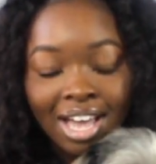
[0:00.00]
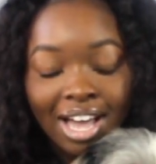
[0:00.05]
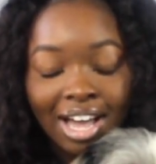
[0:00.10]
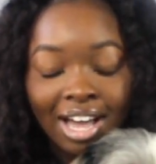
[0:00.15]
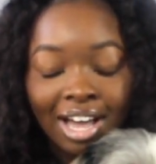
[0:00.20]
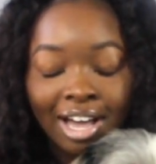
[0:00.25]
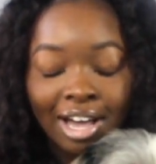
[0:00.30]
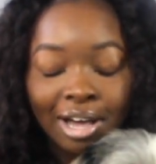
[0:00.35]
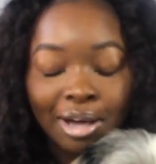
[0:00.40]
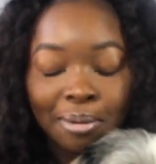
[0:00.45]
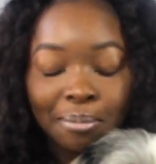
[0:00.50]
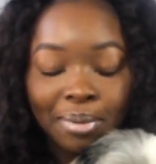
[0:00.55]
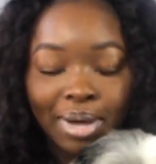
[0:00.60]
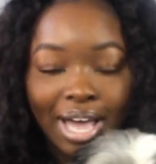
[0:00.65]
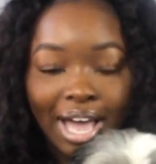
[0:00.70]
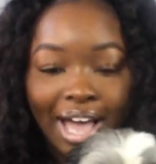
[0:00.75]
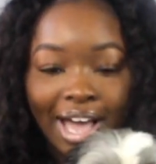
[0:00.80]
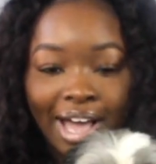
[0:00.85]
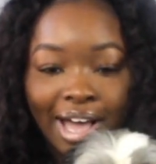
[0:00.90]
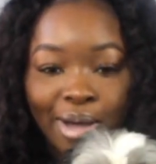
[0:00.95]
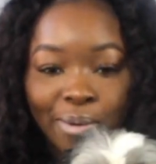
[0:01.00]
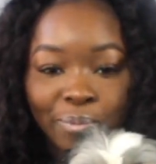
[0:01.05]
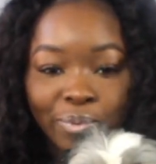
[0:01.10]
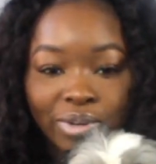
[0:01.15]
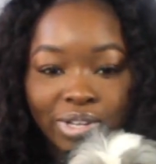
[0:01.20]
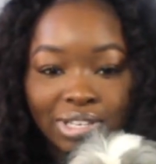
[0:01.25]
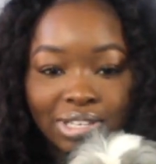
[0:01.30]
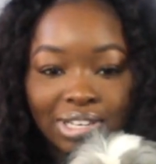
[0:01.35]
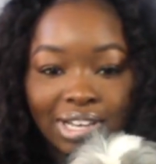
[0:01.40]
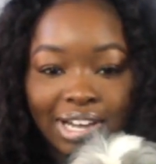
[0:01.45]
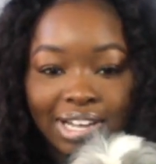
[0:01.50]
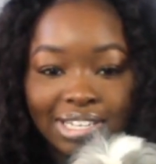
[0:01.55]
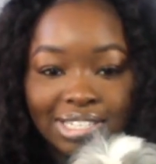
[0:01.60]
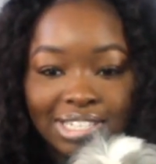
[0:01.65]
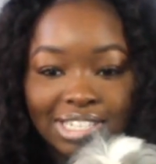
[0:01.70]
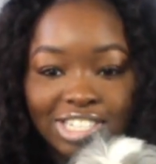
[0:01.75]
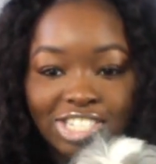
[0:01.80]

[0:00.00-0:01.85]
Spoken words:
I would like